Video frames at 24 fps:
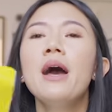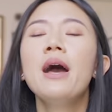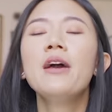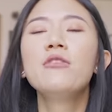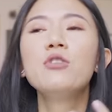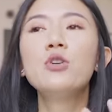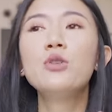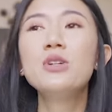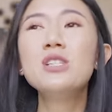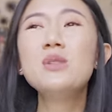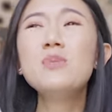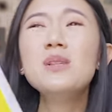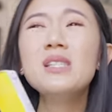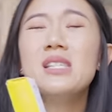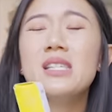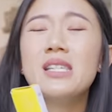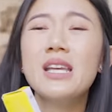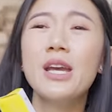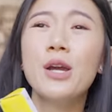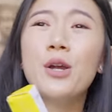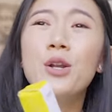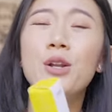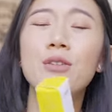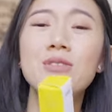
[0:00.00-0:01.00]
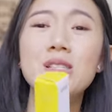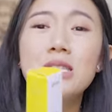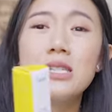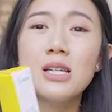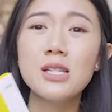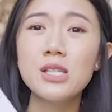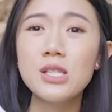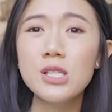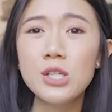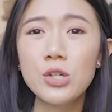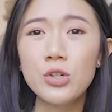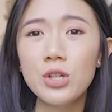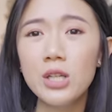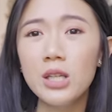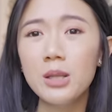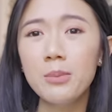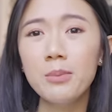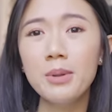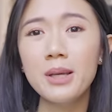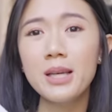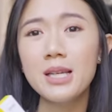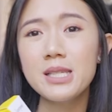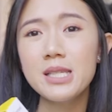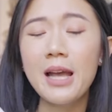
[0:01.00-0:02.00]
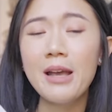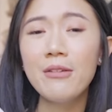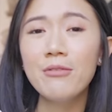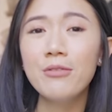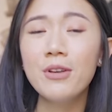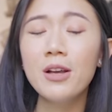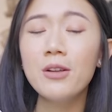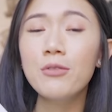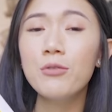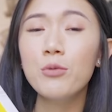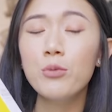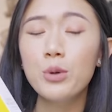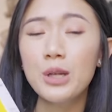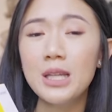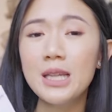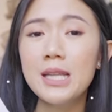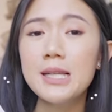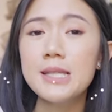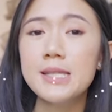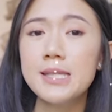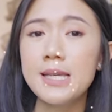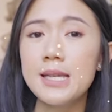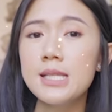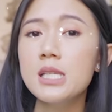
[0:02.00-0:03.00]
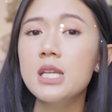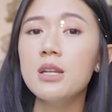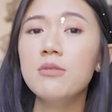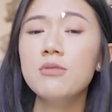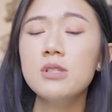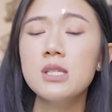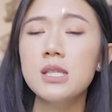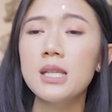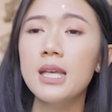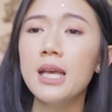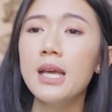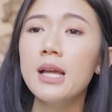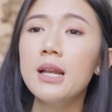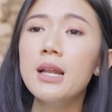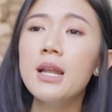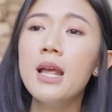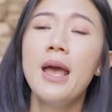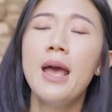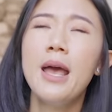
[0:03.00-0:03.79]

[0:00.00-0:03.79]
I've always been scared of sunscreen because I've got really sensitive skin,